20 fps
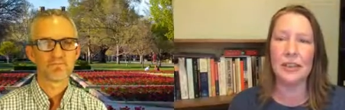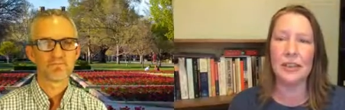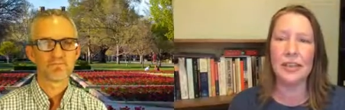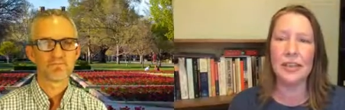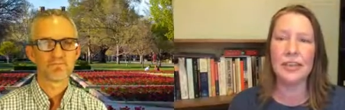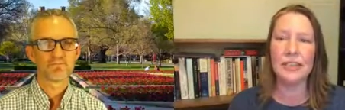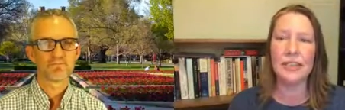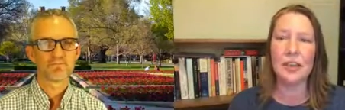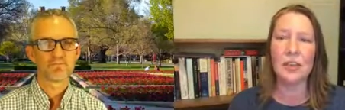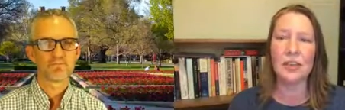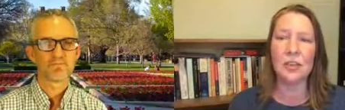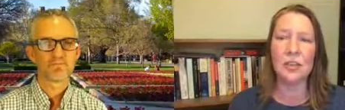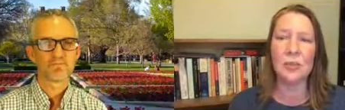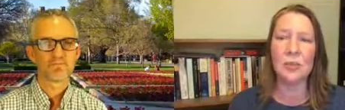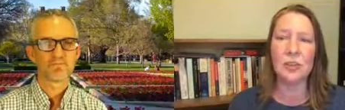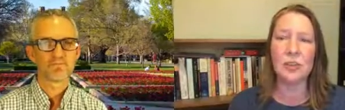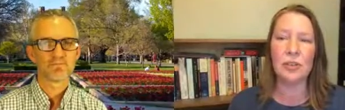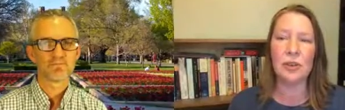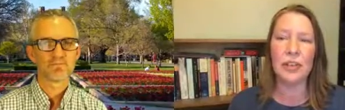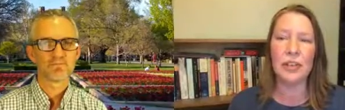Speaker 1: It's also
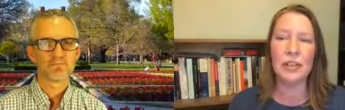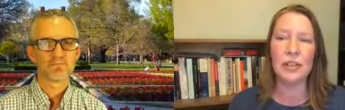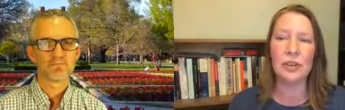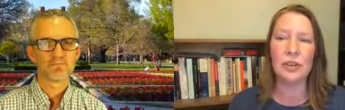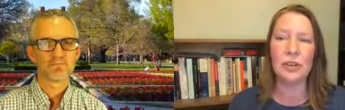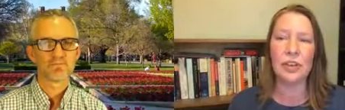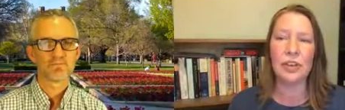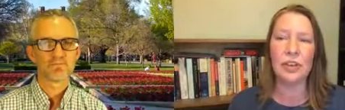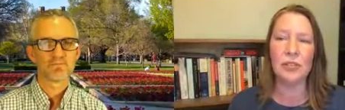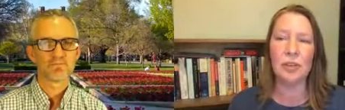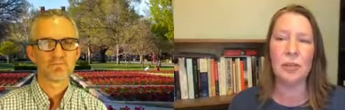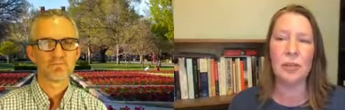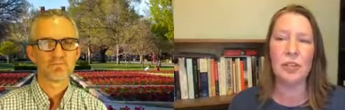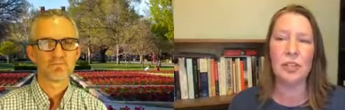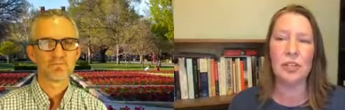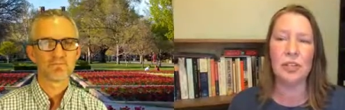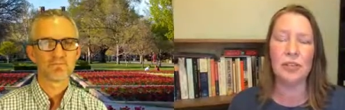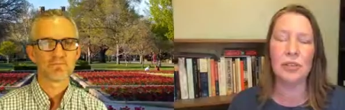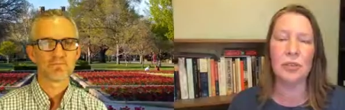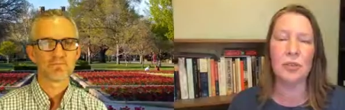been great learning from
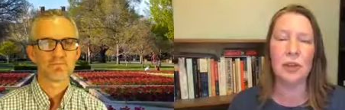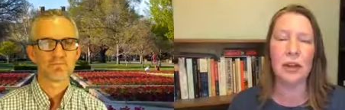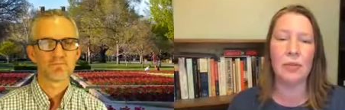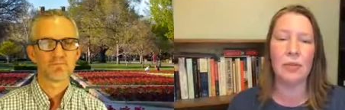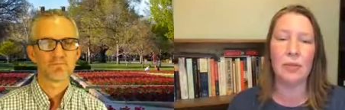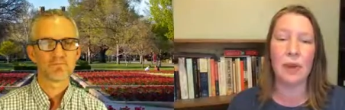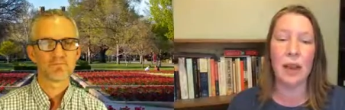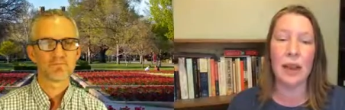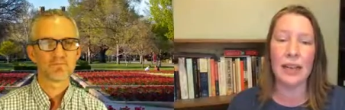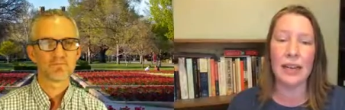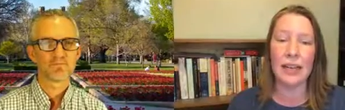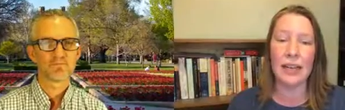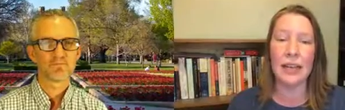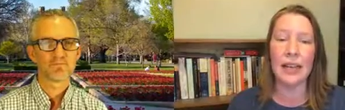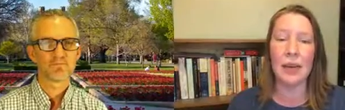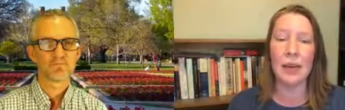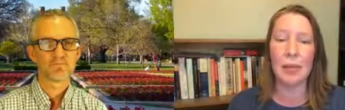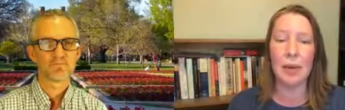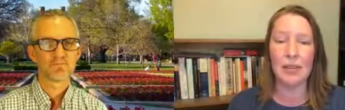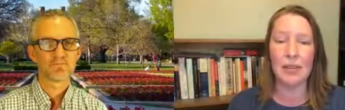each other about writing
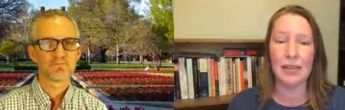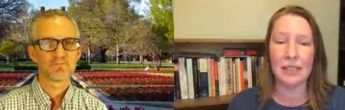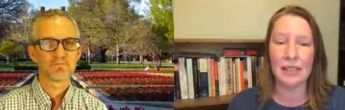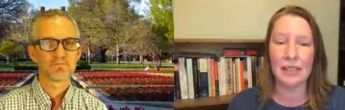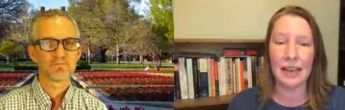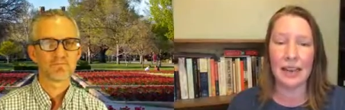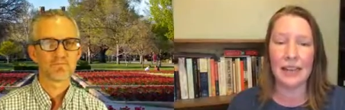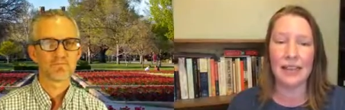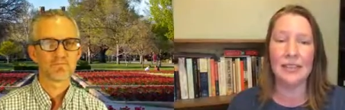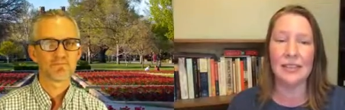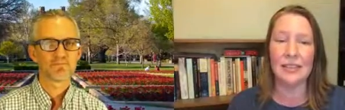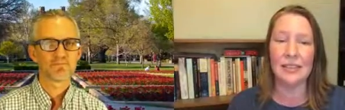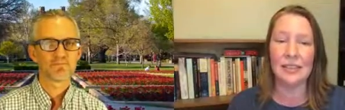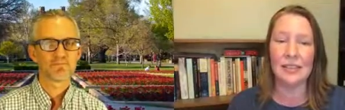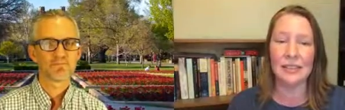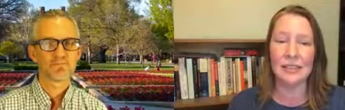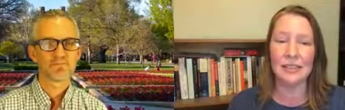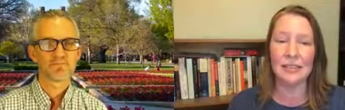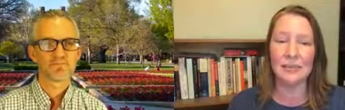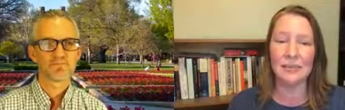and about science.
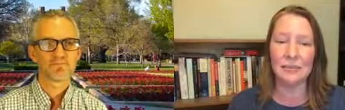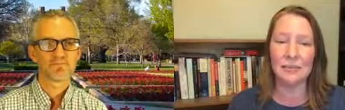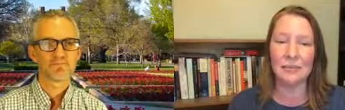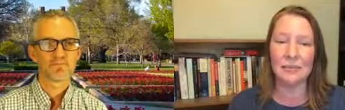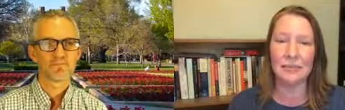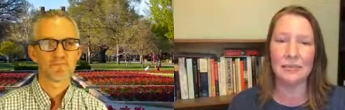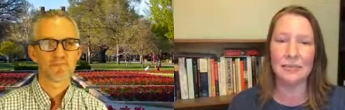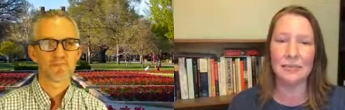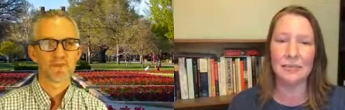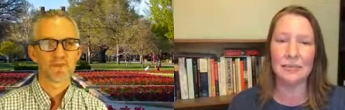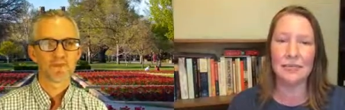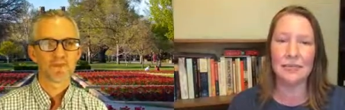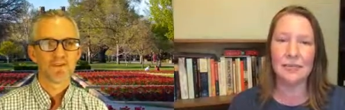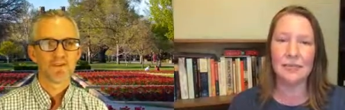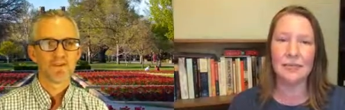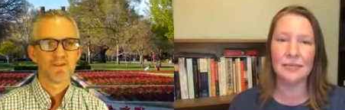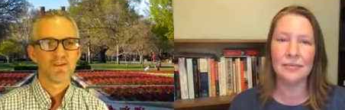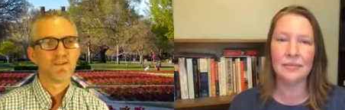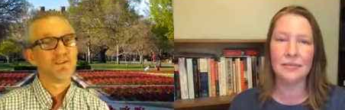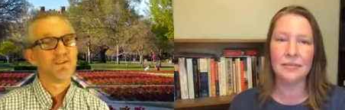
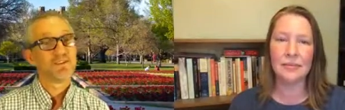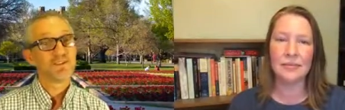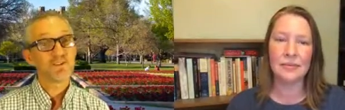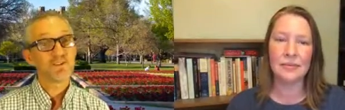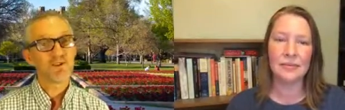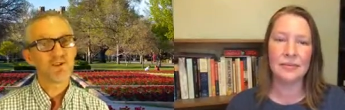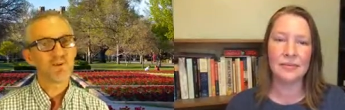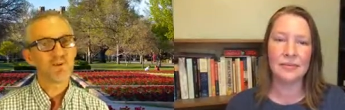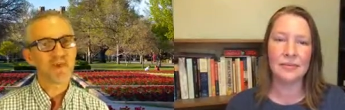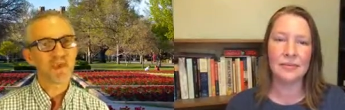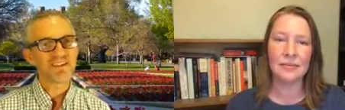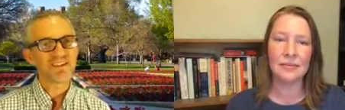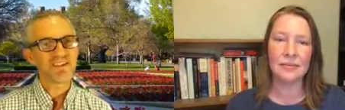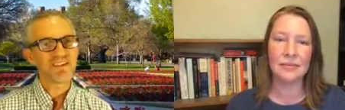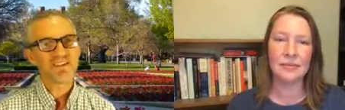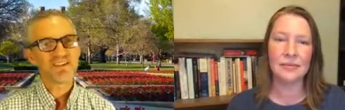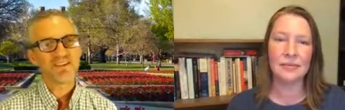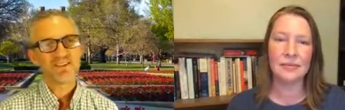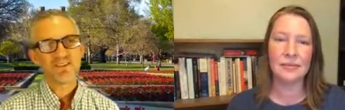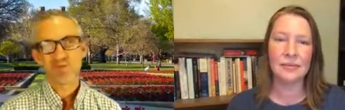
Speaker 2: So
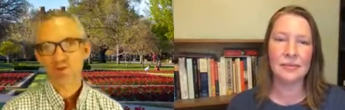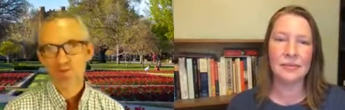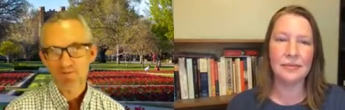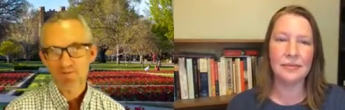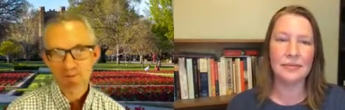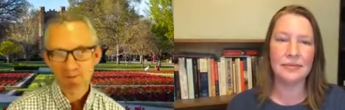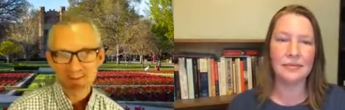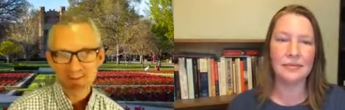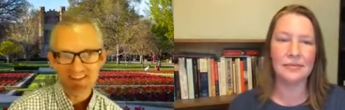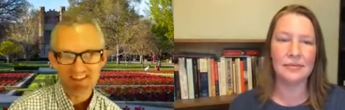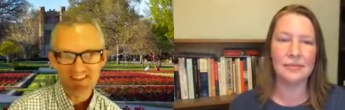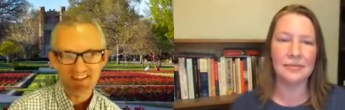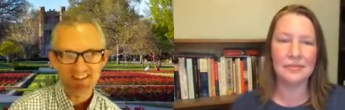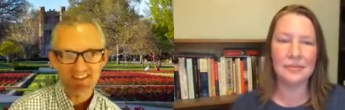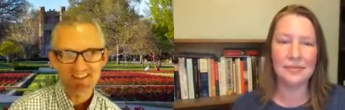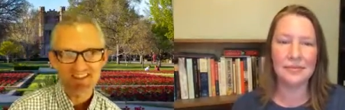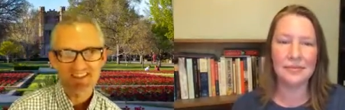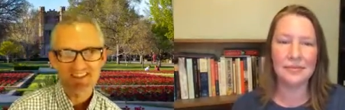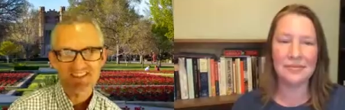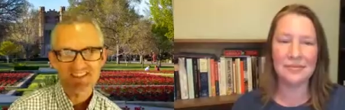Amanda, you're a
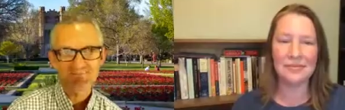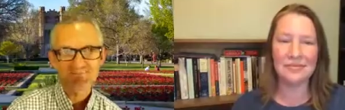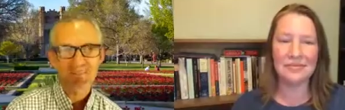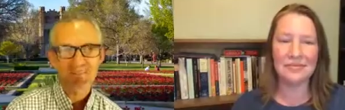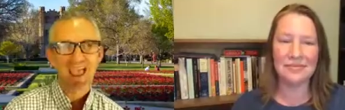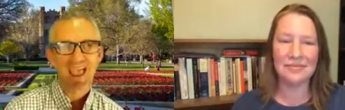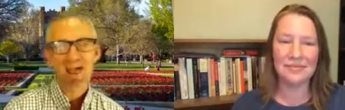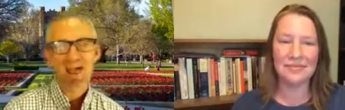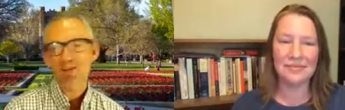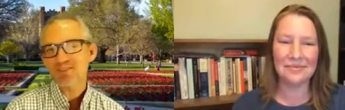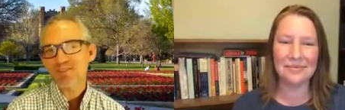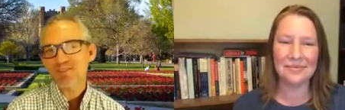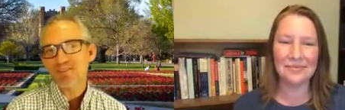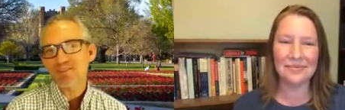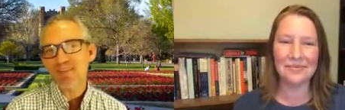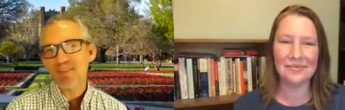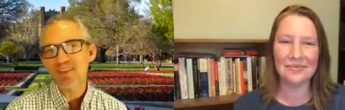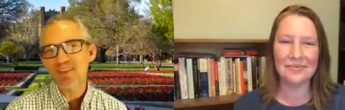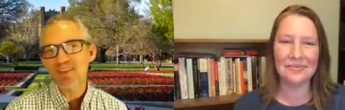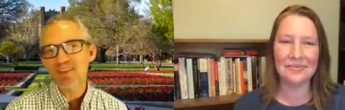physicist. How's it
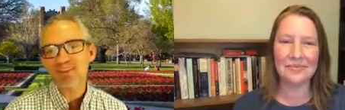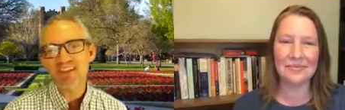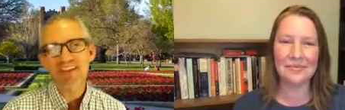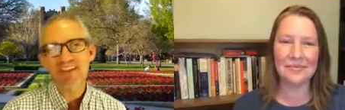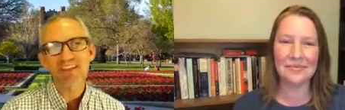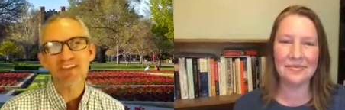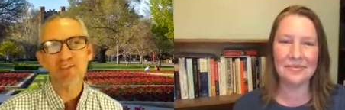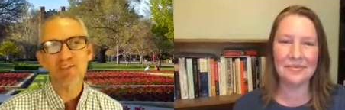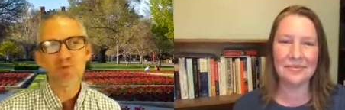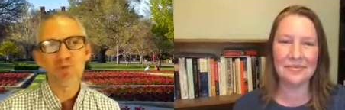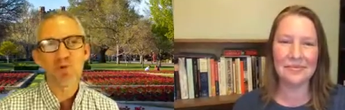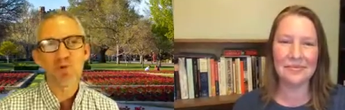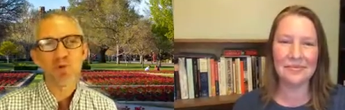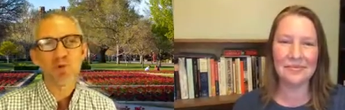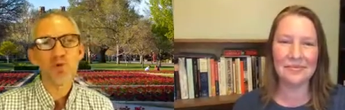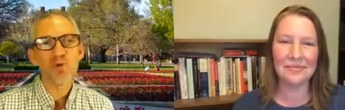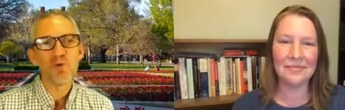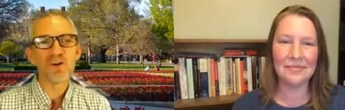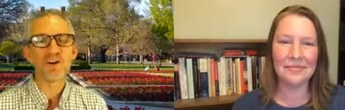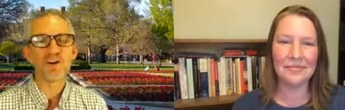been taking the
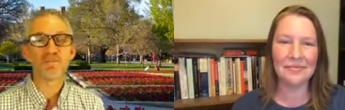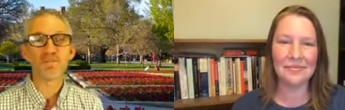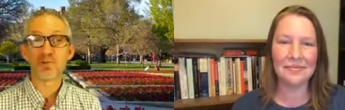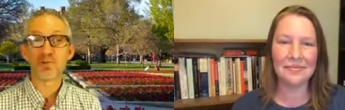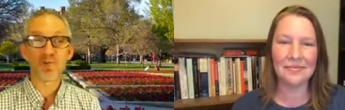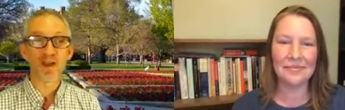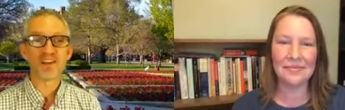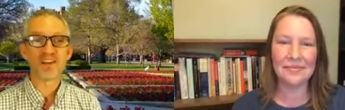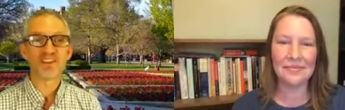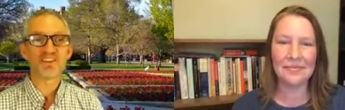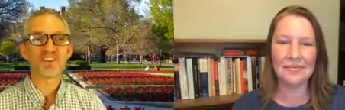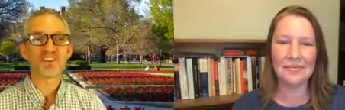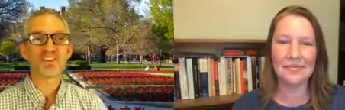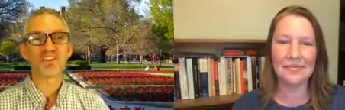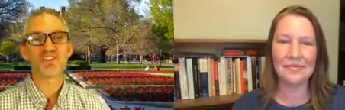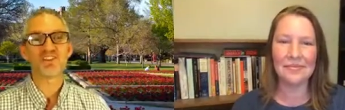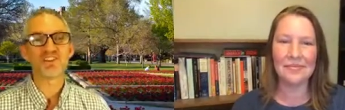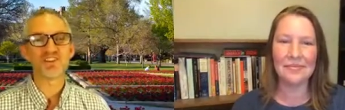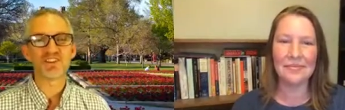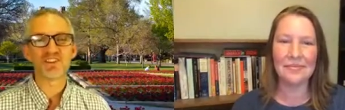role of a writing
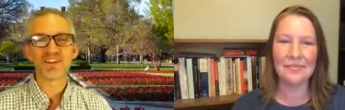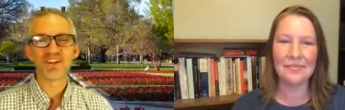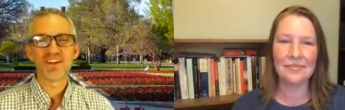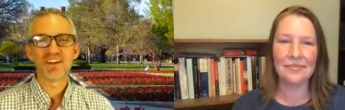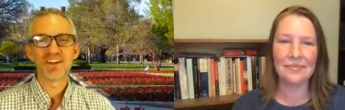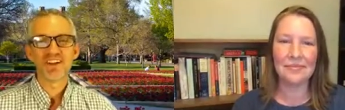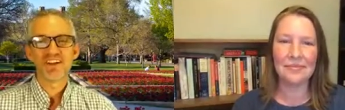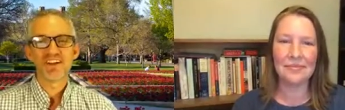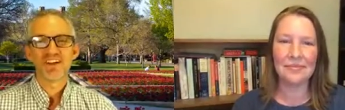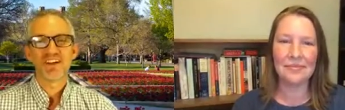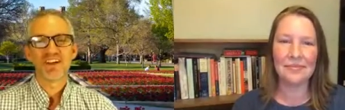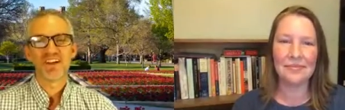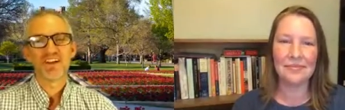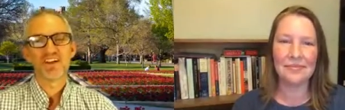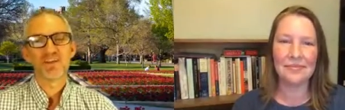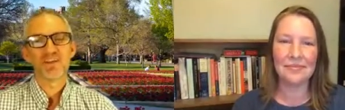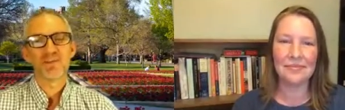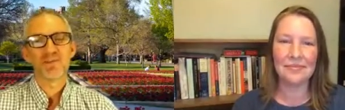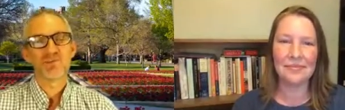teacher, uh,